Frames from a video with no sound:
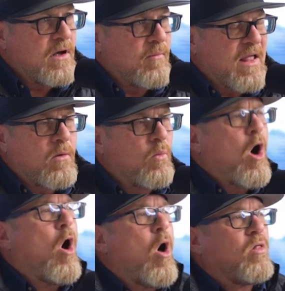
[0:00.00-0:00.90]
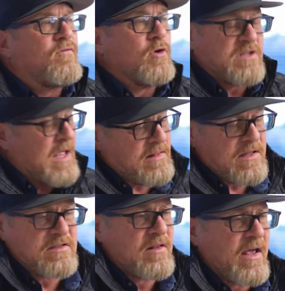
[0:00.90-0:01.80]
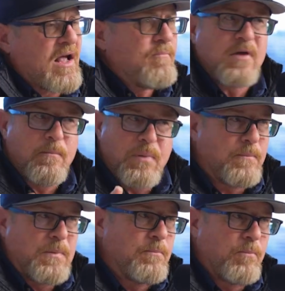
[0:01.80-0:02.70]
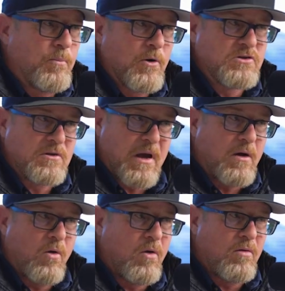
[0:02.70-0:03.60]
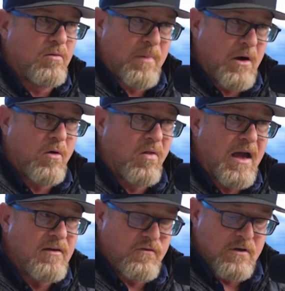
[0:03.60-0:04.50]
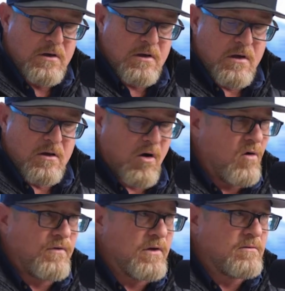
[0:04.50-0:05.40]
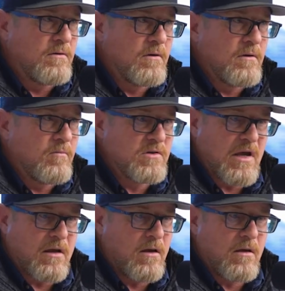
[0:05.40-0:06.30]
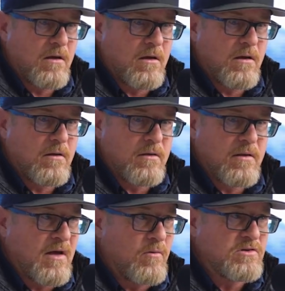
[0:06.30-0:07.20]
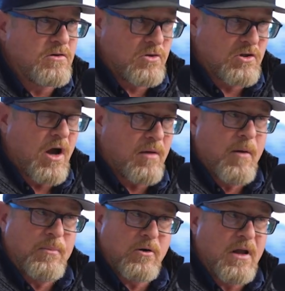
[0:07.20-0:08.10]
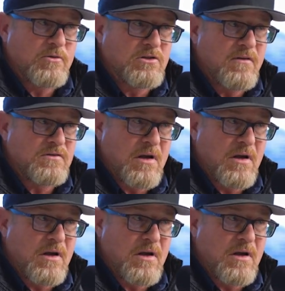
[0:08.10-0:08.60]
Like, all of those. Hey, listen, like, I've been a big people person my whole life. COVID was like, you talk about paradigm shifts.